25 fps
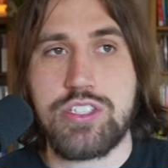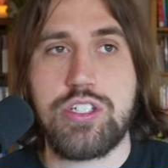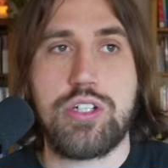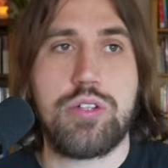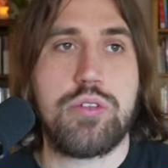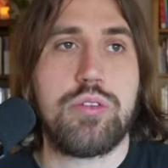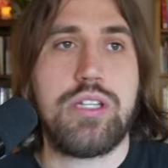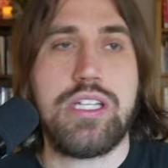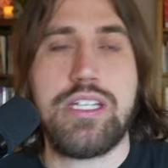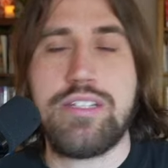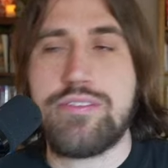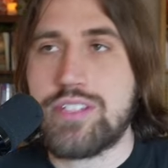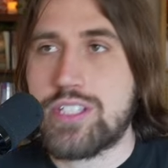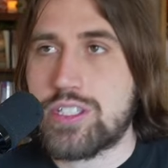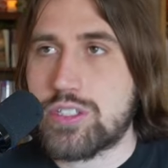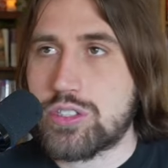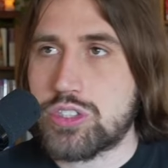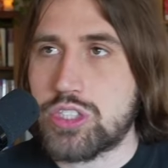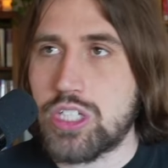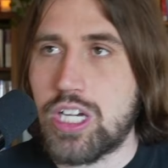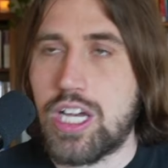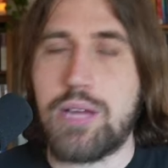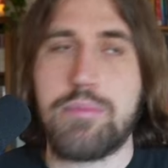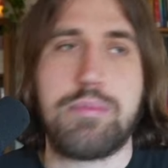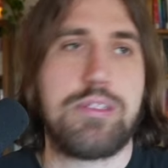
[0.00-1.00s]
you know, leaving your
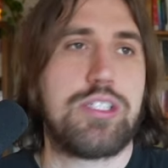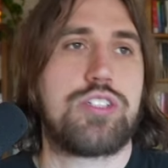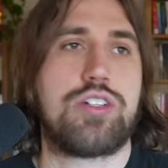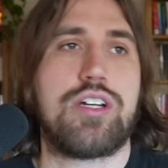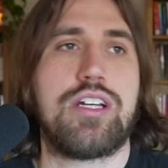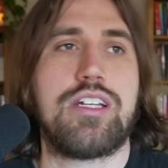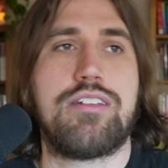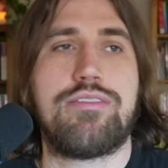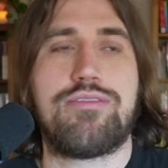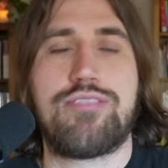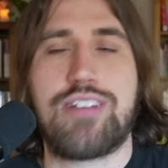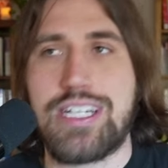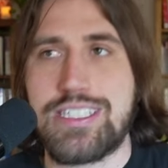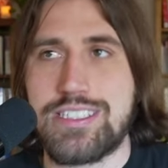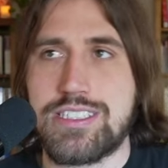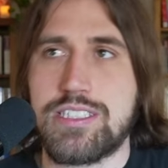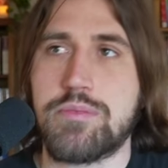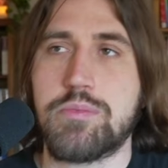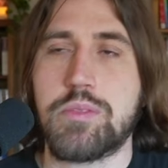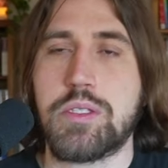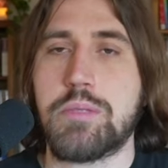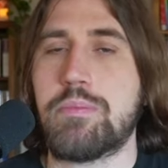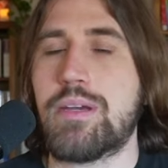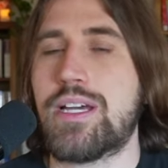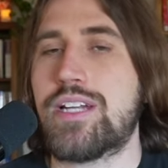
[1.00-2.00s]
job and trying to find
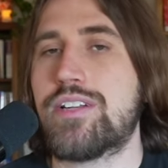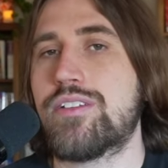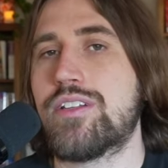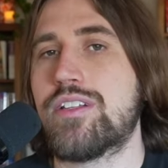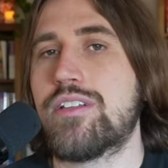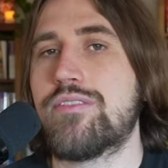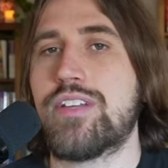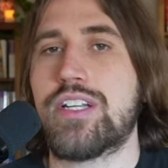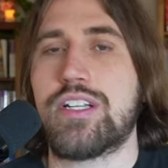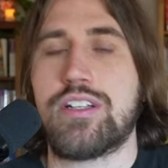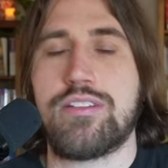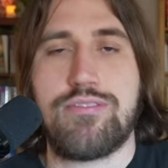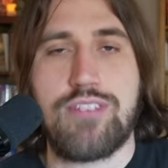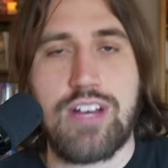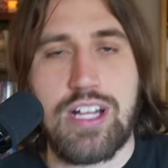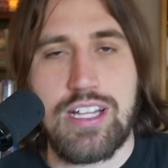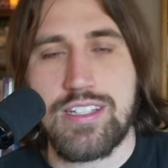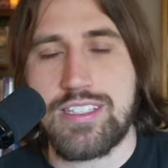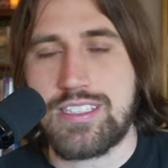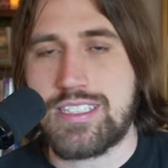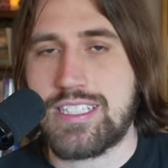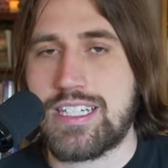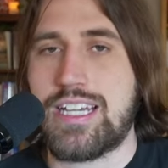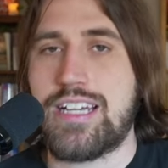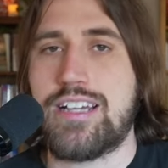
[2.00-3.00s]
something better in a very
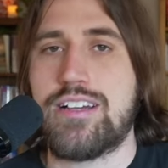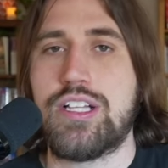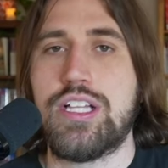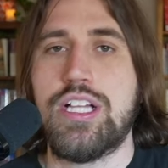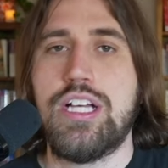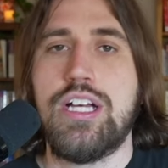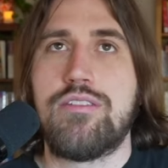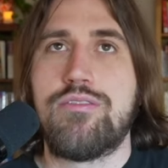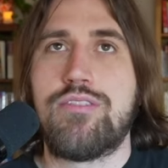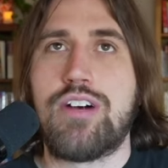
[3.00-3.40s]
volatile,